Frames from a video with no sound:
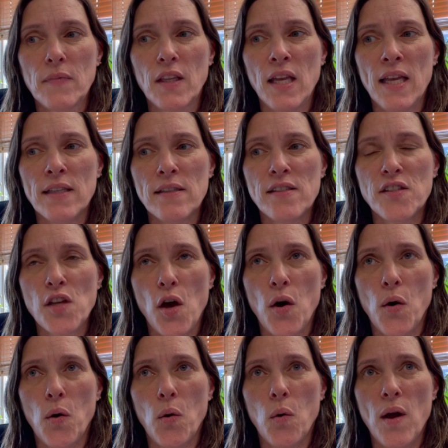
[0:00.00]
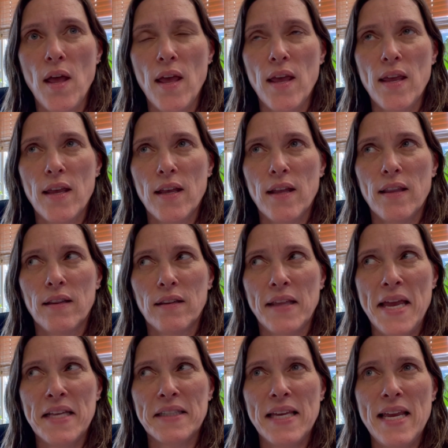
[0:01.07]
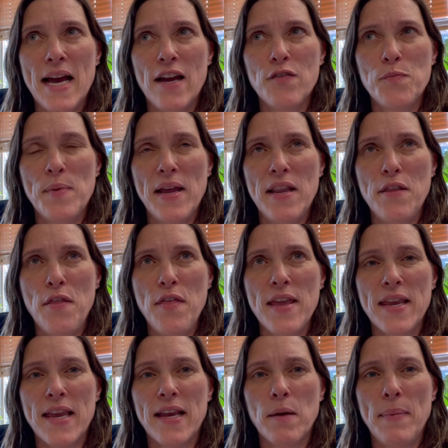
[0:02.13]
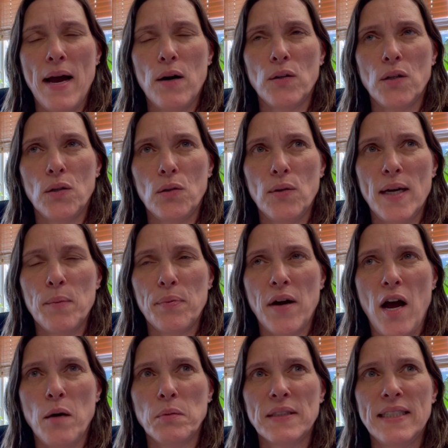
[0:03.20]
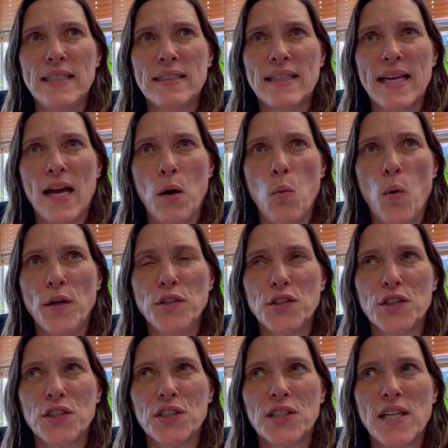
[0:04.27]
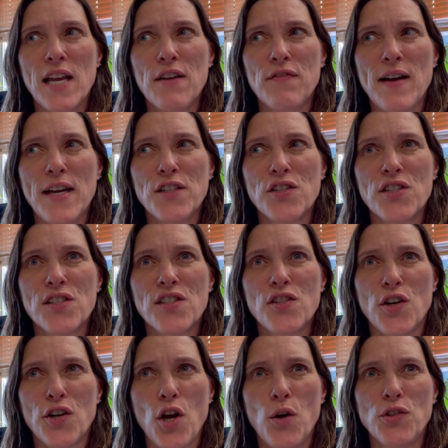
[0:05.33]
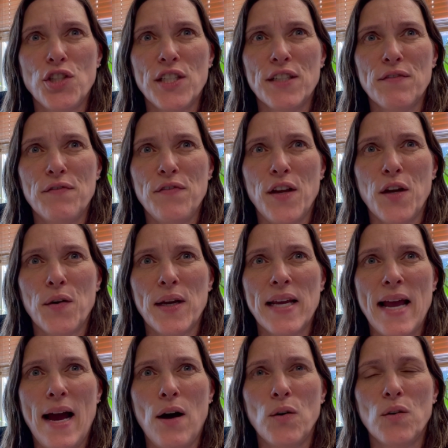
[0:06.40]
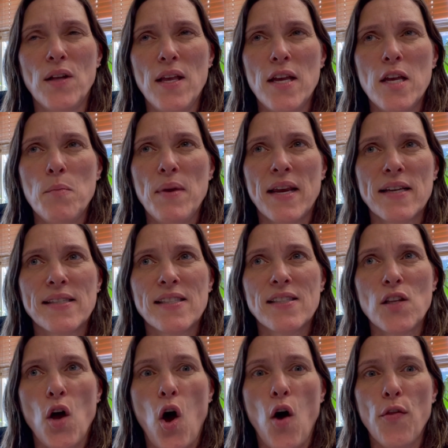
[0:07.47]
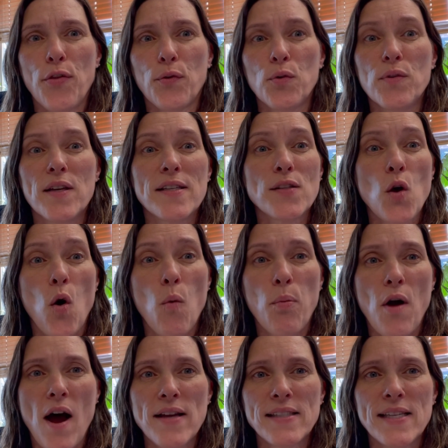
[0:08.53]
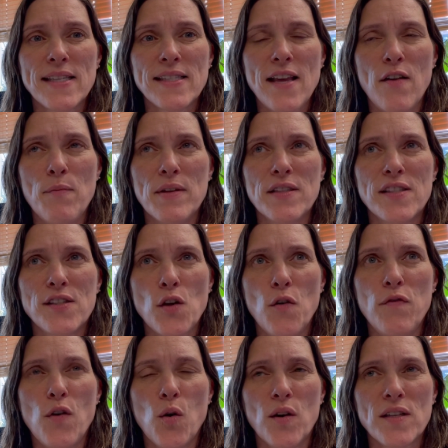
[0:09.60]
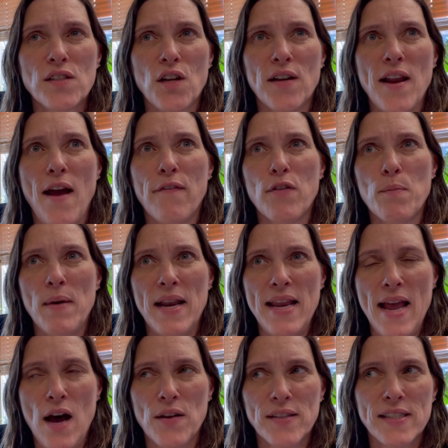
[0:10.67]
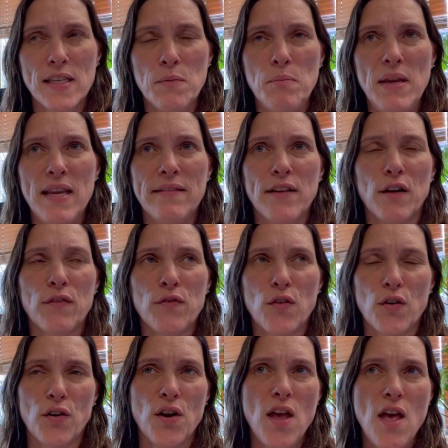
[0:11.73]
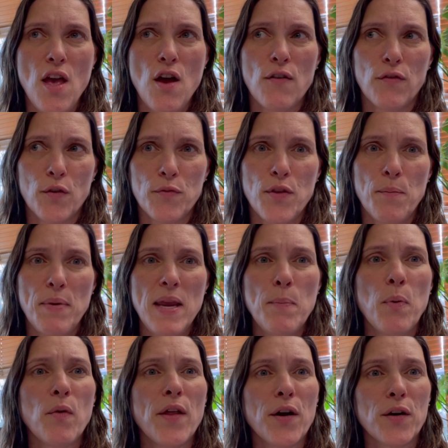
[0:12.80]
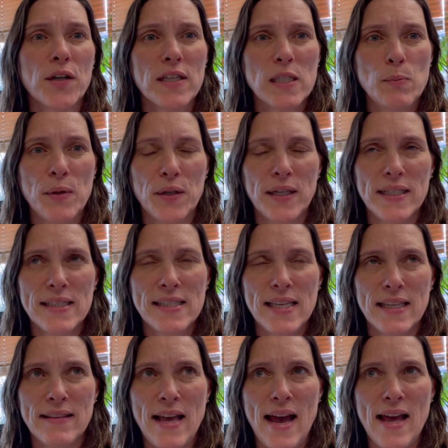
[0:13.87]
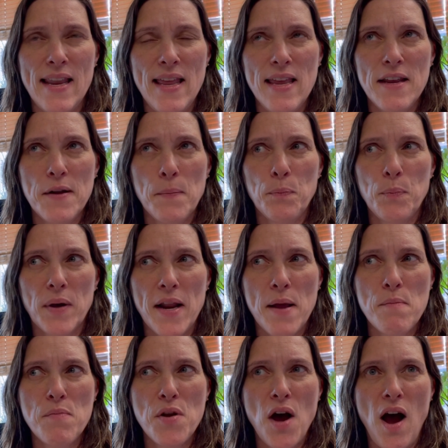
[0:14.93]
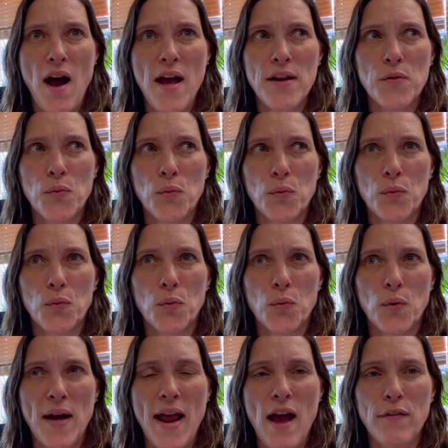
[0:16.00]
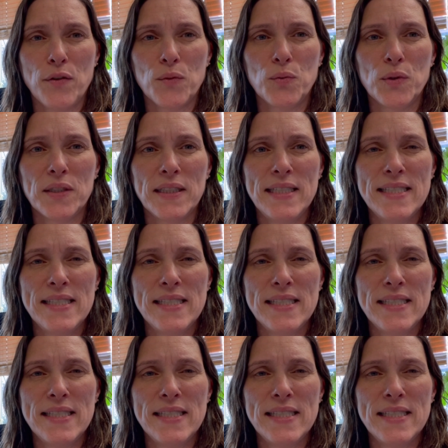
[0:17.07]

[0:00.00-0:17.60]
And so lately I've been thinking about, I wonder if I should start coaching and figuring out, because through this whole process, I've been so focused on everybody else and being there for the people that are experiencing that. But I haven't really